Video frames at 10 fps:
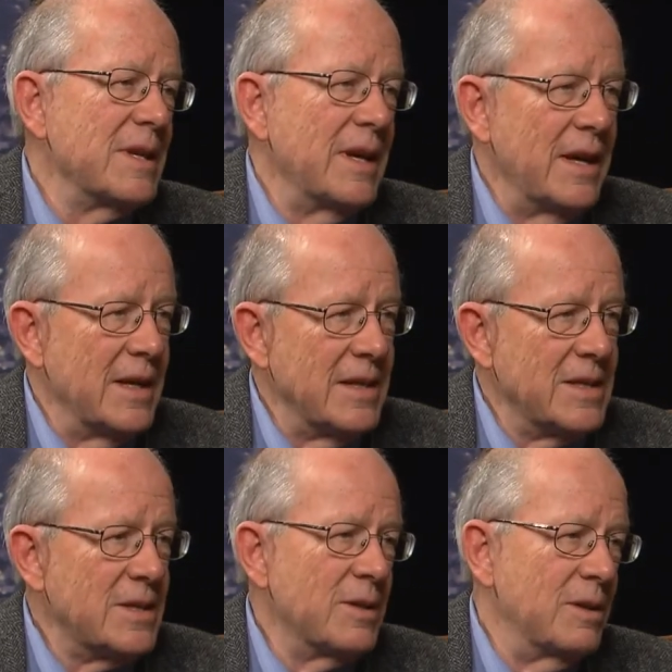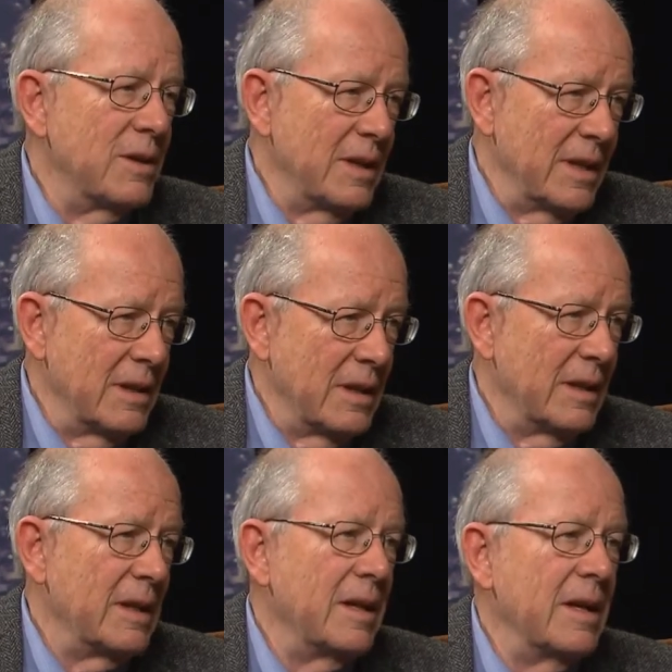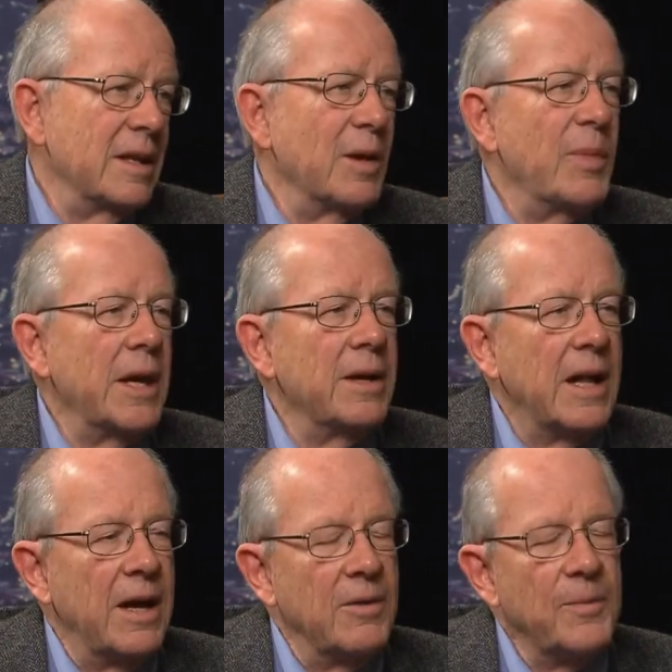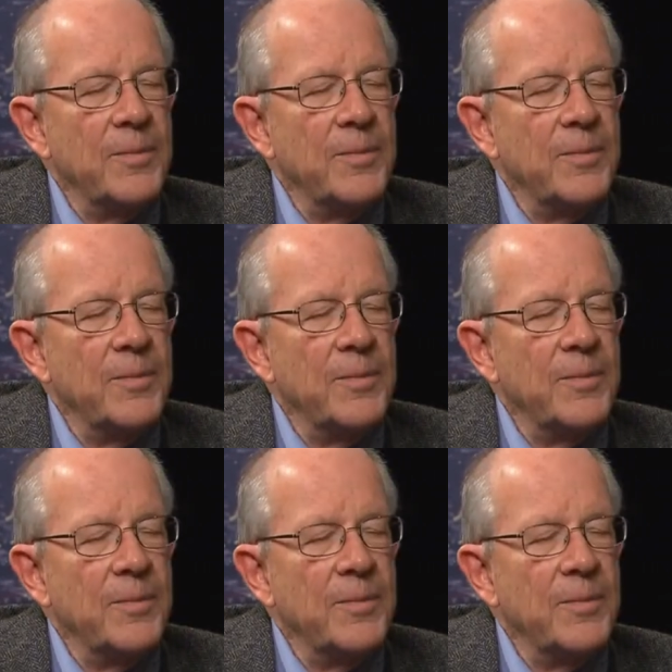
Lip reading: as in the bailout.